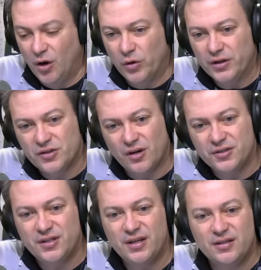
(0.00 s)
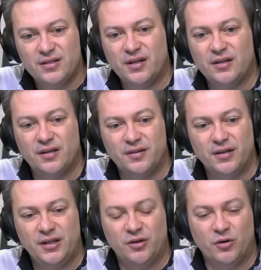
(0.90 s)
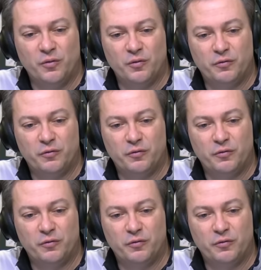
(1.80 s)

When it's all said and done, you know,